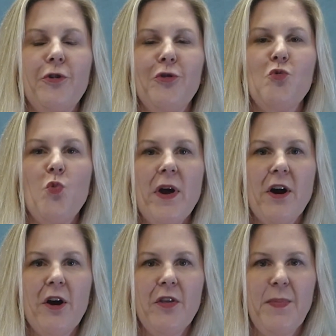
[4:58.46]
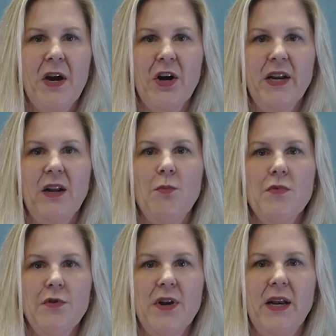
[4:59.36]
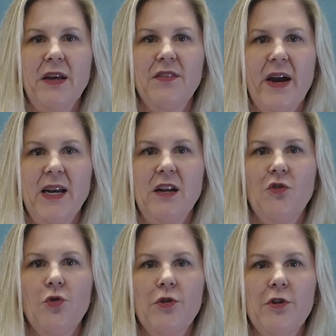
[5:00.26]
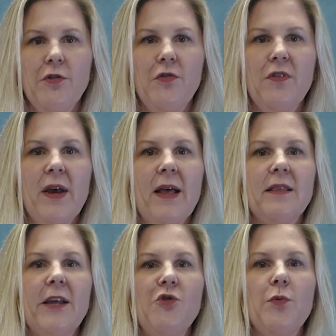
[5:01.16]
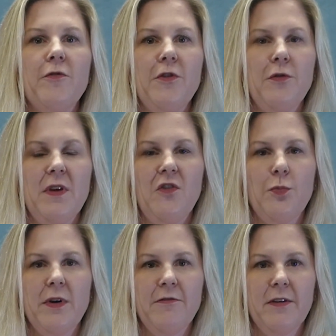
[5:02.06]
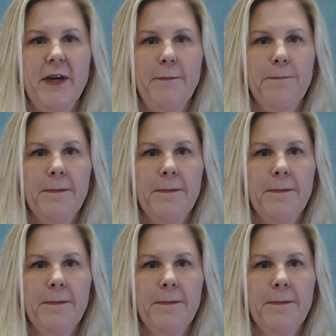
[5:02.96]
first, what are the perinatal mood and anxiety disorders? Let's review these briefly.